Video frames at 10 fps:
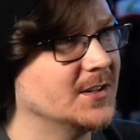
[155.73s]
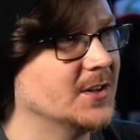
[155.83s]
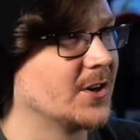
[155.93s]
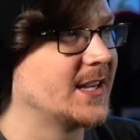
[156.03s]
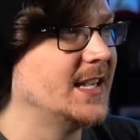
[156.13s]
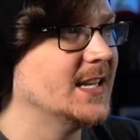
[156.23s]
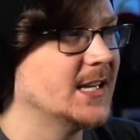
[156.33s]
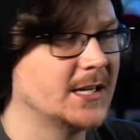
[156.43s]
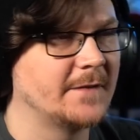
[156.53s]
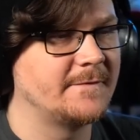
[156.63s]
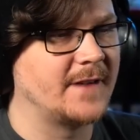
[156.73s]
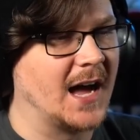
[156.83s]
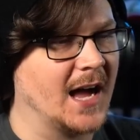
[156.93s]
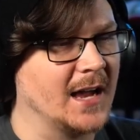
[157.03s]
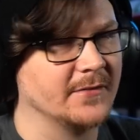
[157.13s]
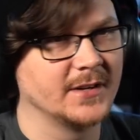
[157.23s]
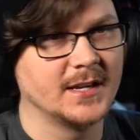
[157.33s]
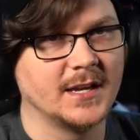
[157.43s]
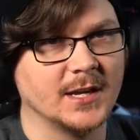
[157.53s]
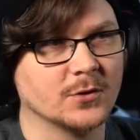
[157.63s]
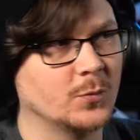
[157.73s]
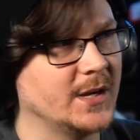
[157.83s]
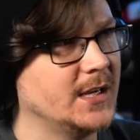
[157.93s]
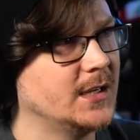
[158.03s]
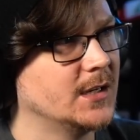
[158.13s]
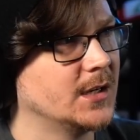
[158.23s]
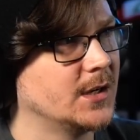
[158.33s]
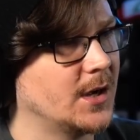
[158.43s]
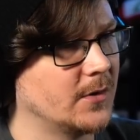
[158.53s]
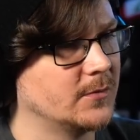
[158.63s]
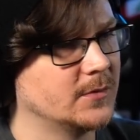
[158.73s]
Narkina 5. Here we go.